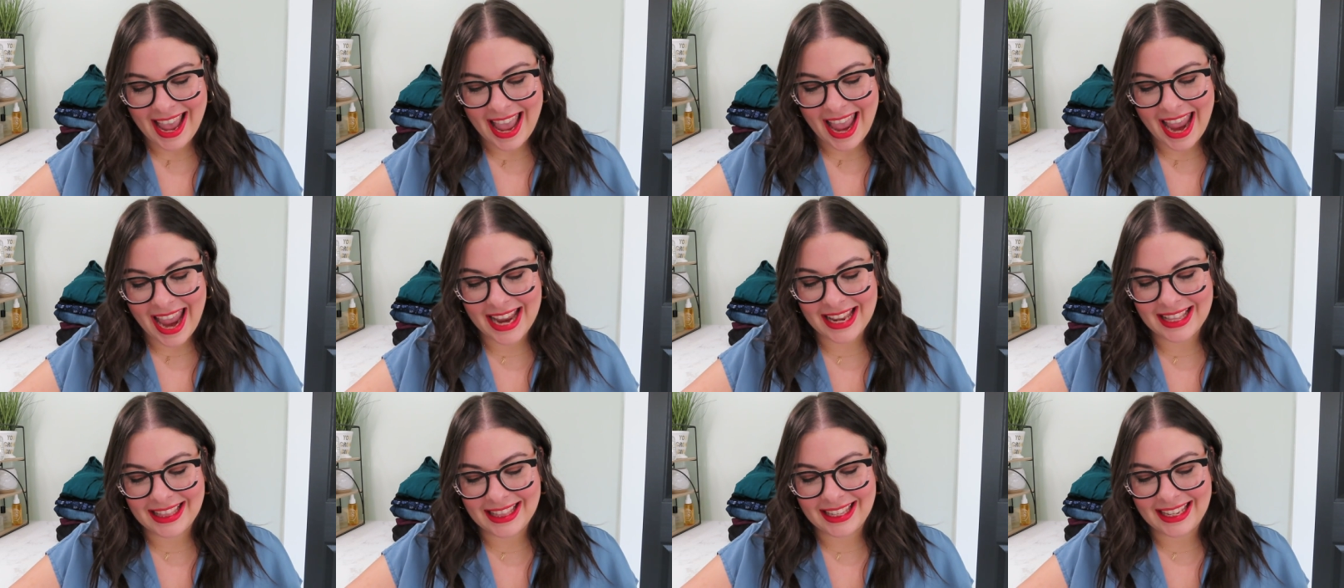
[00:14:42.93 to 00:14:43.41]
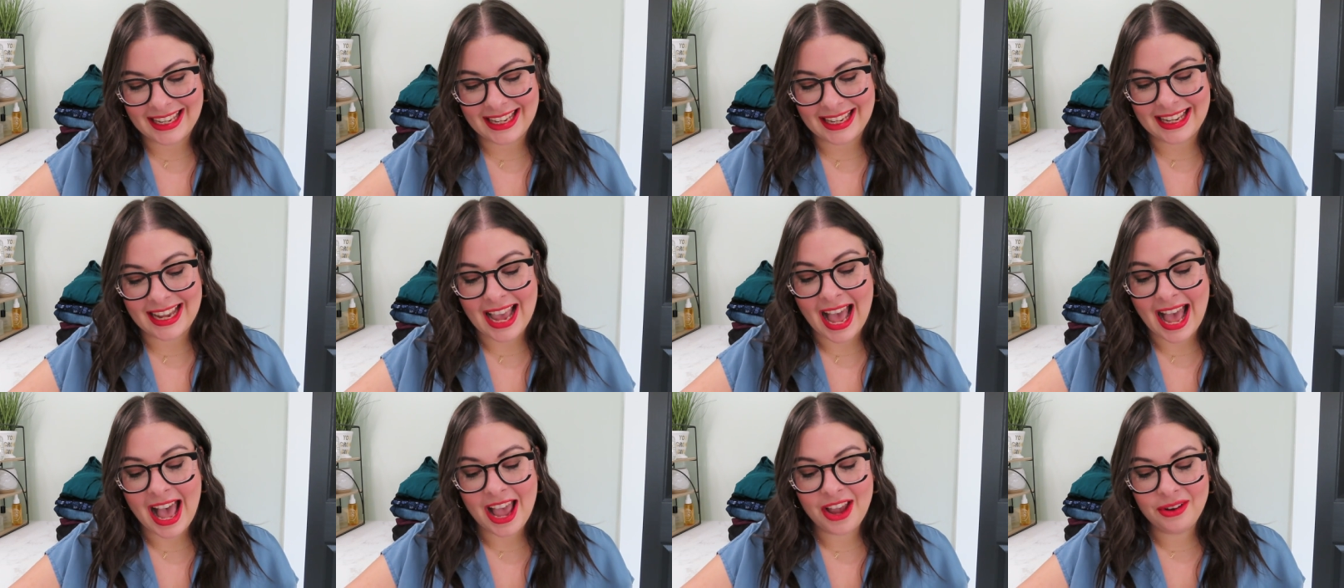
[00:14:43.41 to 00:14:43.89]
And
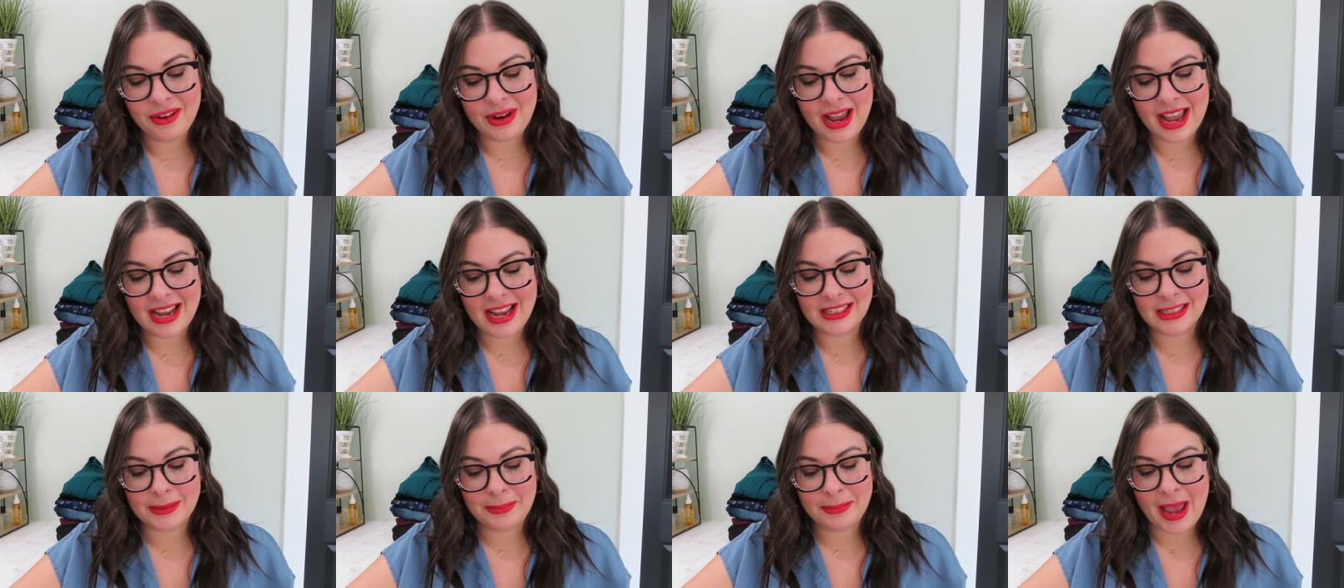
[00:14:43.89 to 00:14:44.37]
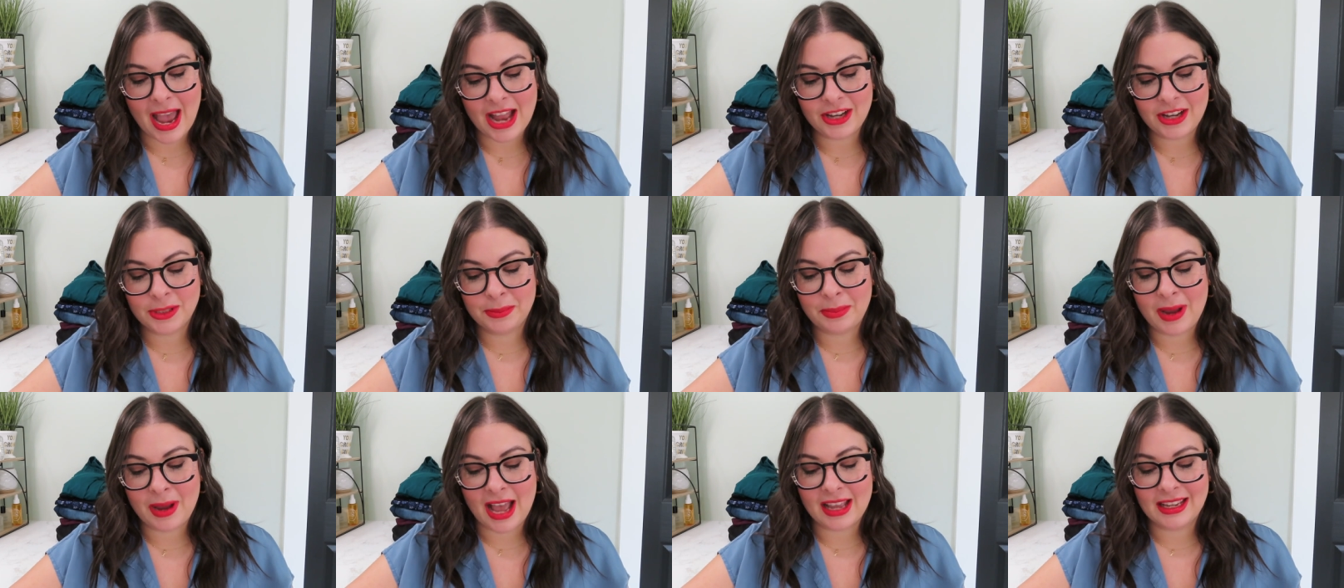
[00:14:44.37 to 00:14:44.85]
the high-rise
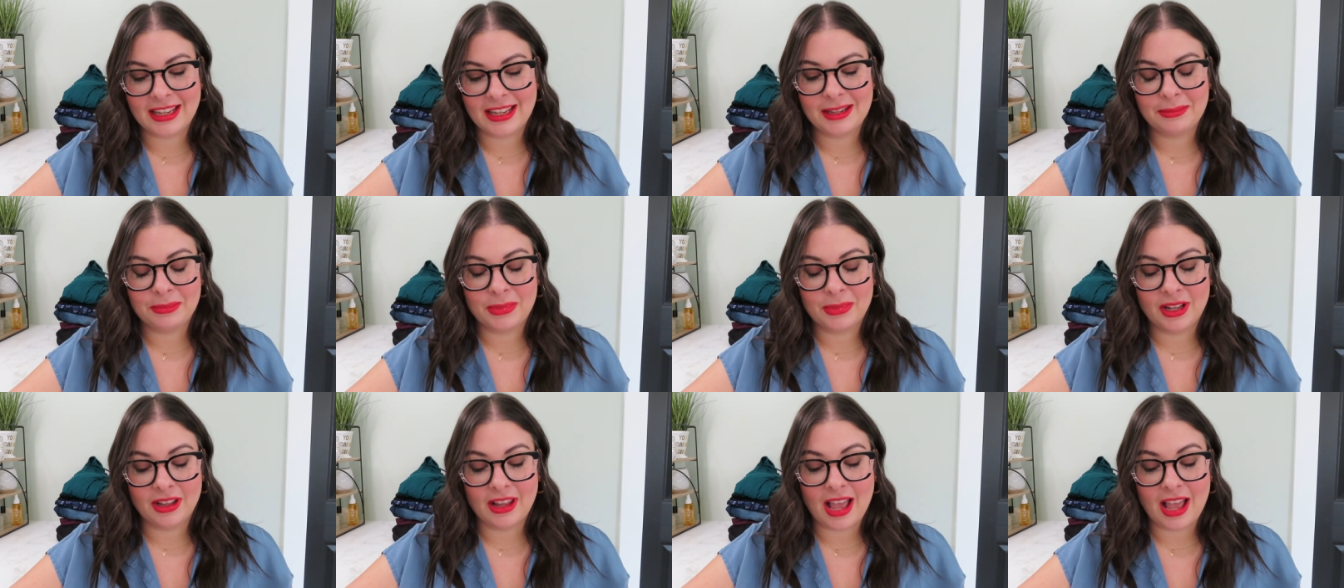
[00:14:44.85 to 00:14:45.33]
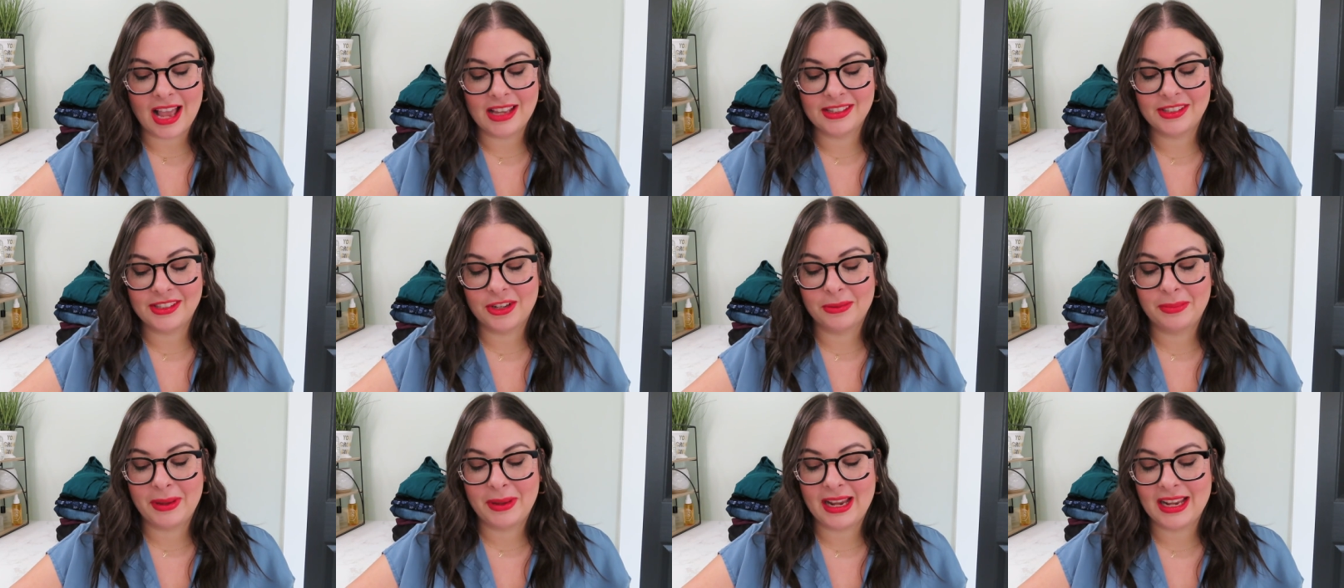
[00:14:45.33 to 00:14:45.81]
patch pocket
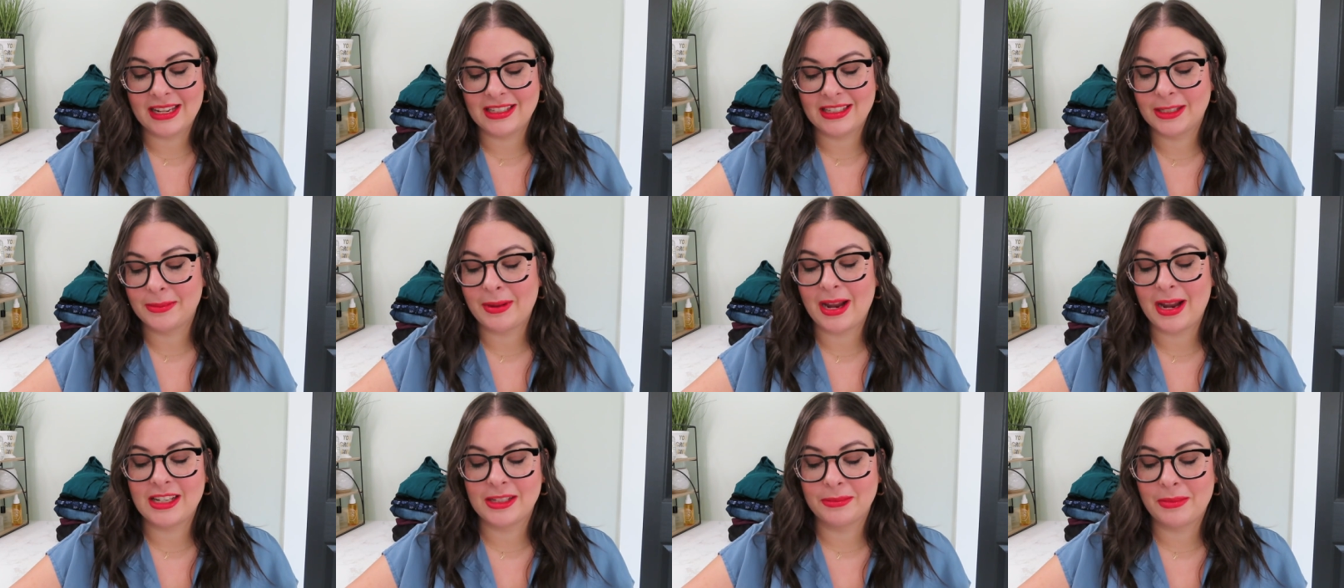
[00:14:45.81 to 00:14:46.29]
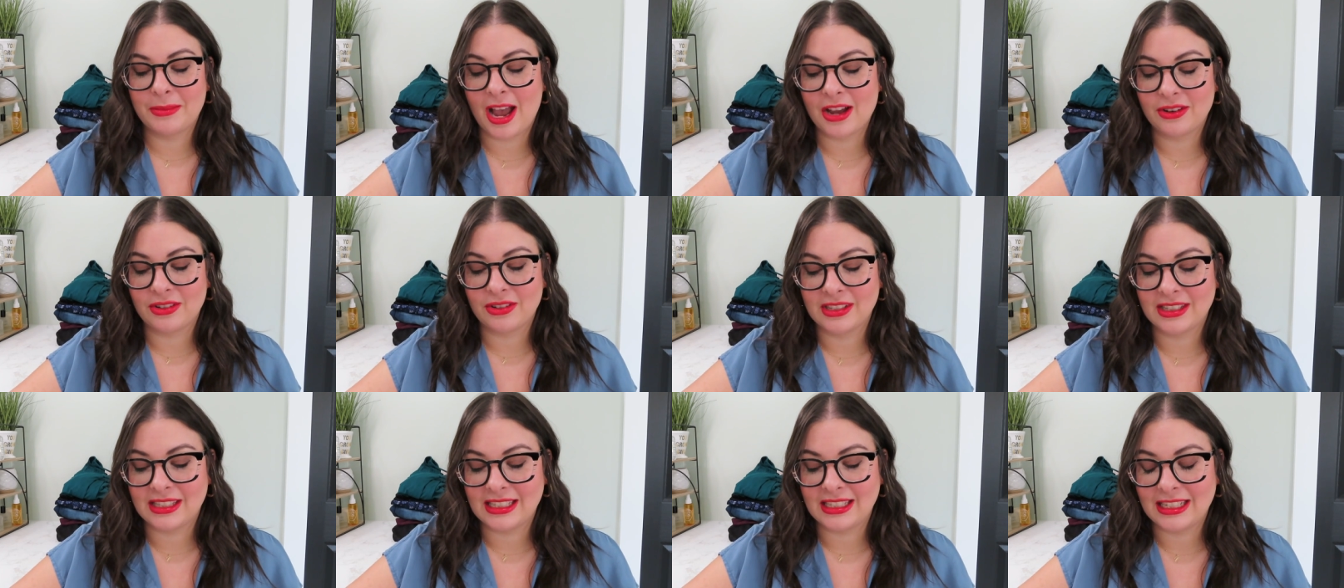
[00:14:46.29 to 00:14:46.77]
palazzo pants by
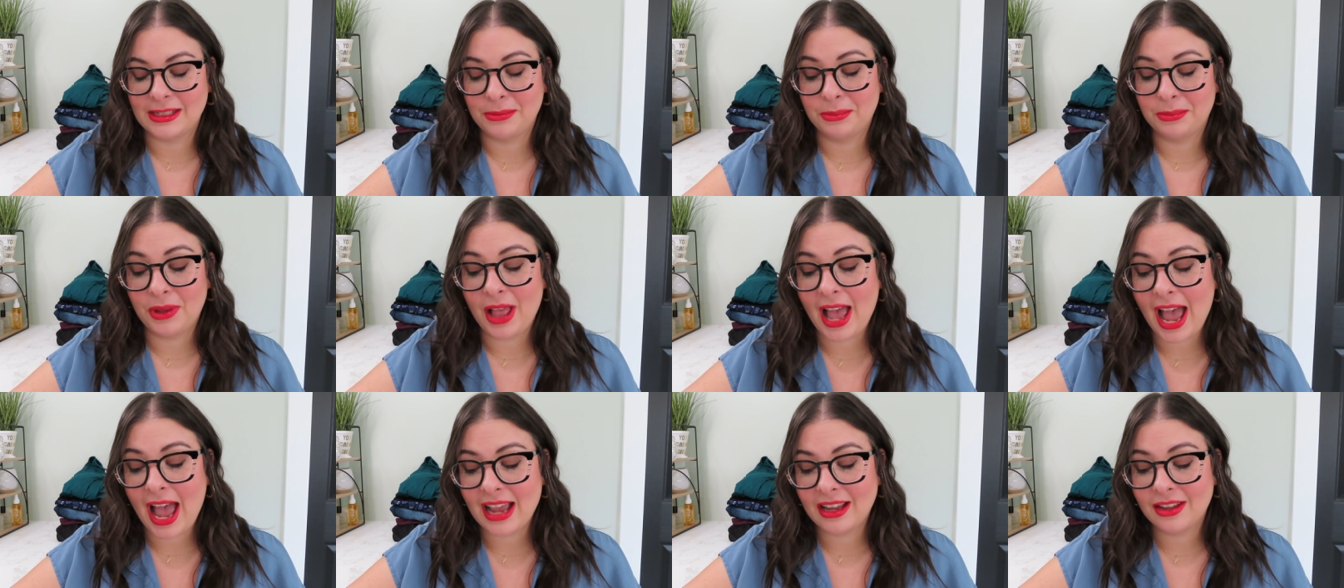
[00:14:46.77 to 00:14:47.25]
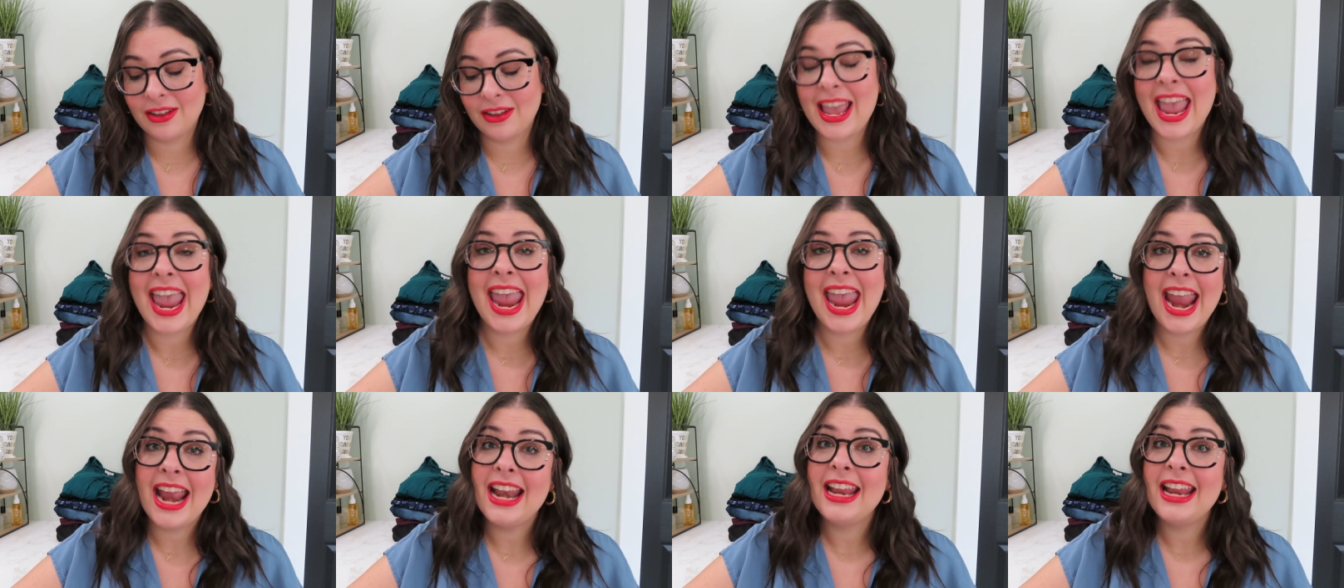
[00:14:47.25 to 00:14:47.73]
Democracy in black,
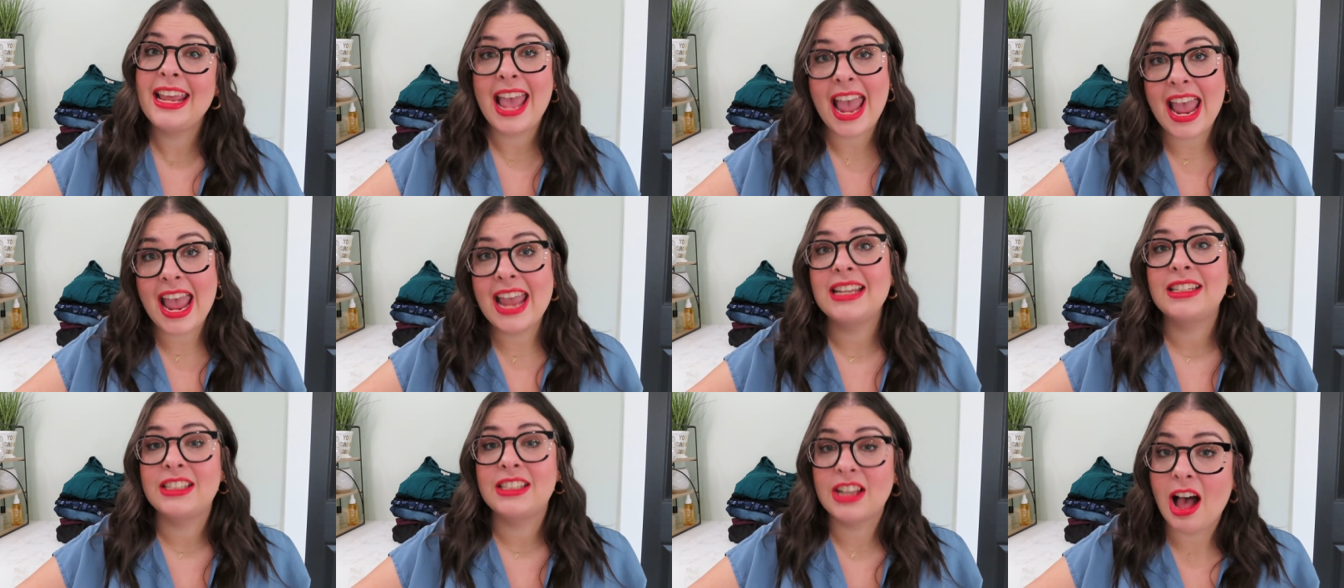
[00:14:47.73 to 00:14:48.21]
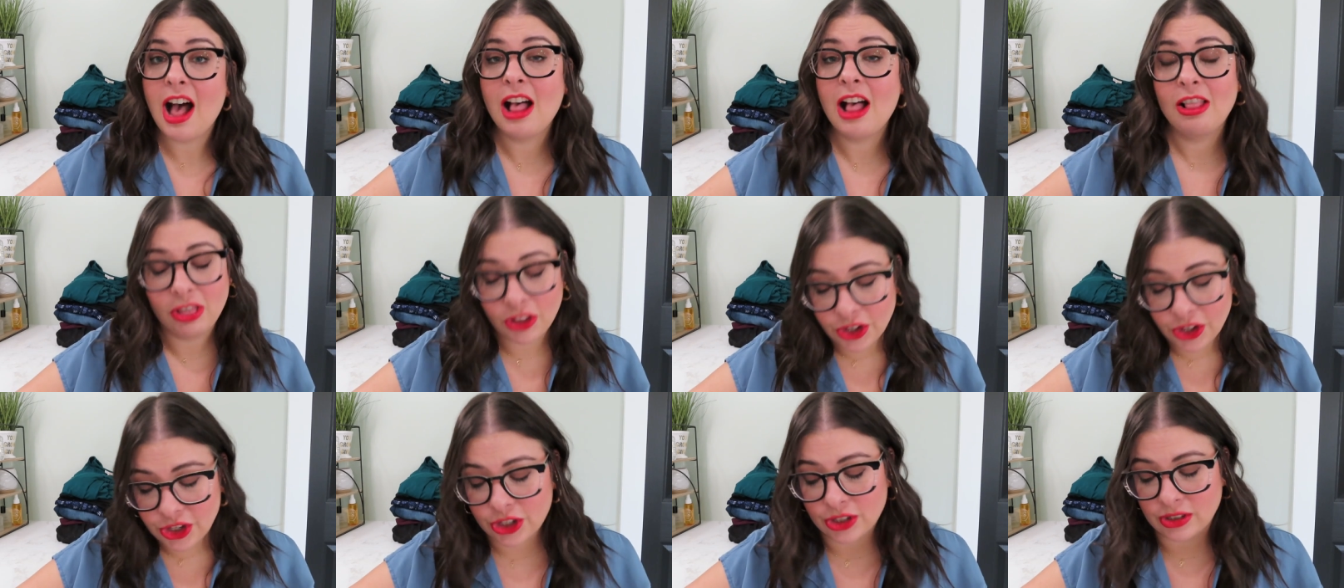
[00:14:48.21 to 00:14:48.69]

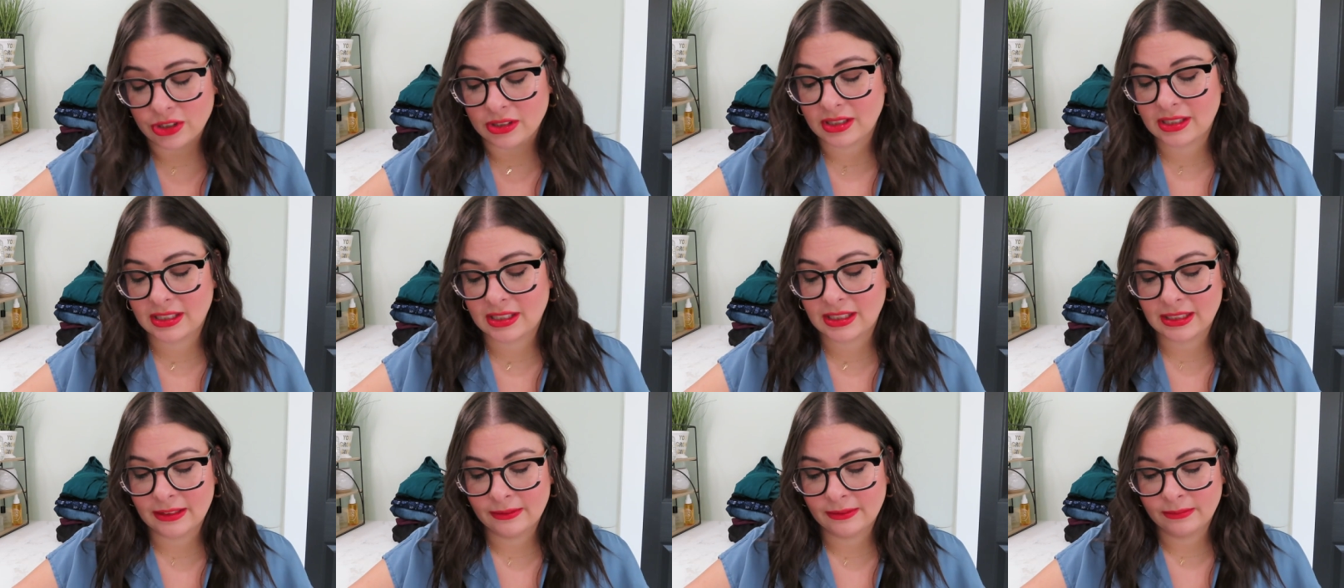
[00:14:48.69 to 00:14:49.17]
$88.